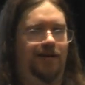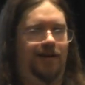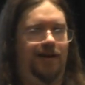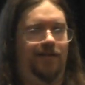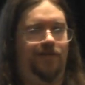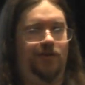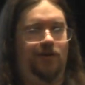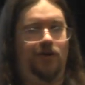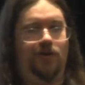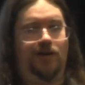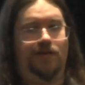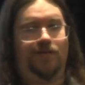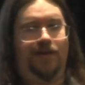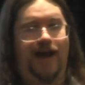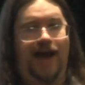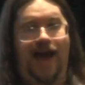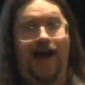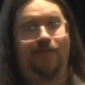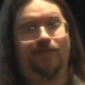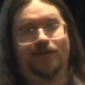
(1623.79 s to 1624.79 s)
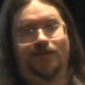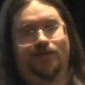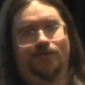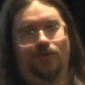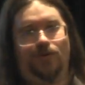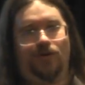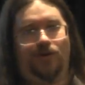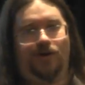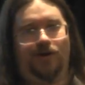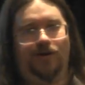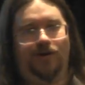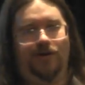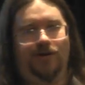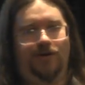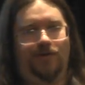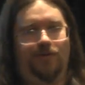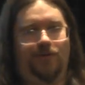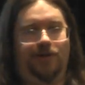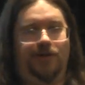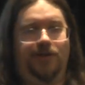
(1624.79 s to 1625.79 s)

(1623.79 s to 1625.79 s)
If you don't even have a SOAR, what are you